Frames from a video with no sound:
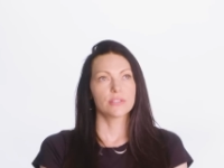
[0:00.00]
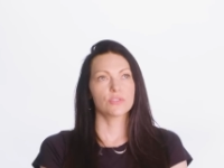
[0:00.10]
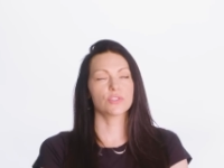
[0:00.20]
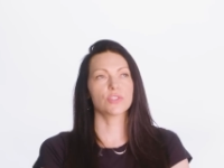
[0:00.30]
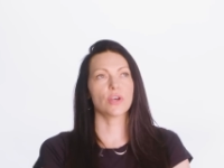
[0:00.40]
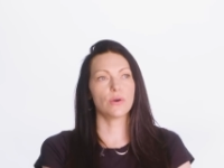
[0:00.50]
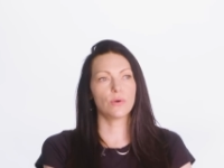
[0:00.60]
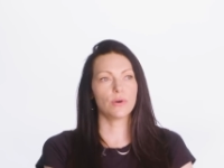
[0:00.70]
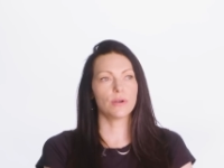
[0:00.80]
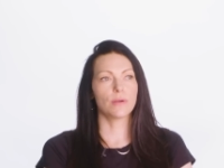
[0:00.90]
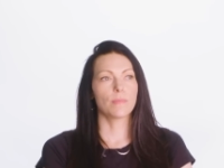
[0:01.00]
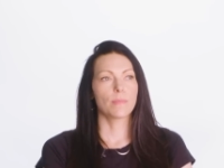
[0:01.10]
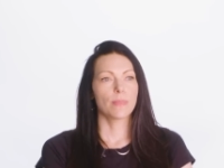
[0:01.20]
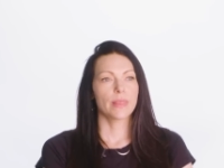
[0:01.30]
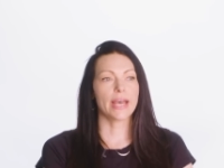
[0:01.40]
So
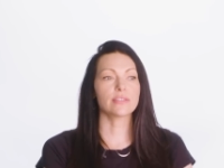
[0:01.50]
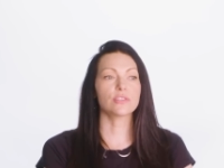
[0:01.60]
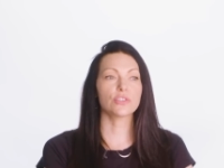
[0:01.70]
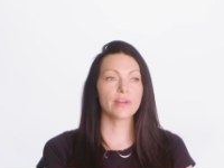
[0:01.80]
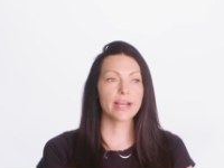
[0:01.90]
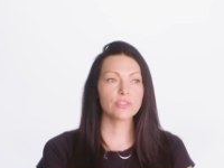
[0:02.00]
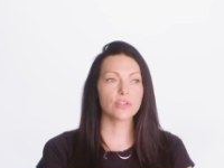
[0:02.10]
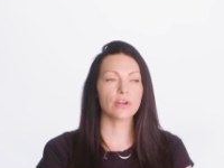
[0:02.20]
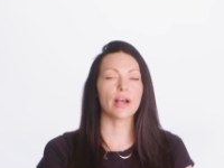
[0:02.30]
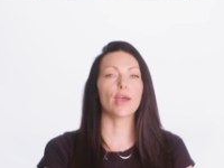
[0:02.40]
as a director,